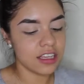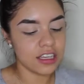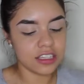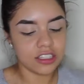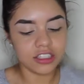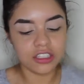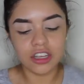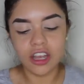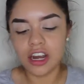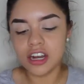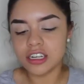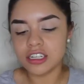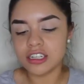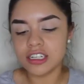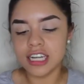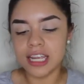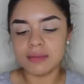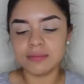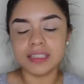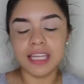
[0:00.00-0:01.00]
this Tarte
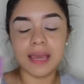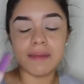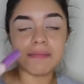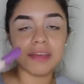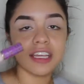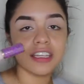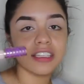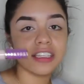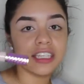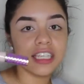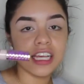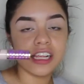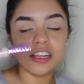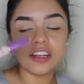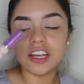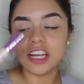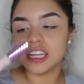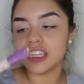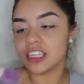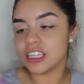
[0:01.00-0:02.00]
Shape Tape
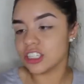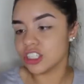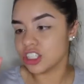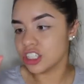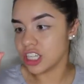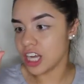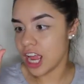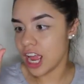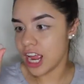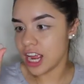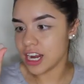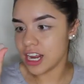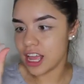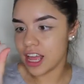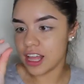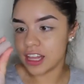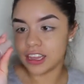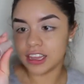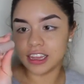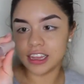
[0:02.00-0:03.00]
Concealer in the shade
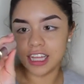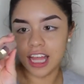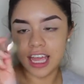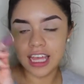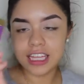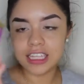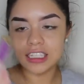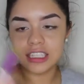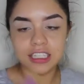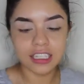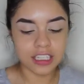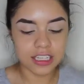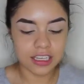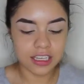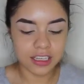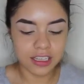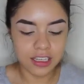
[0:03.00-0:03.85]
Light.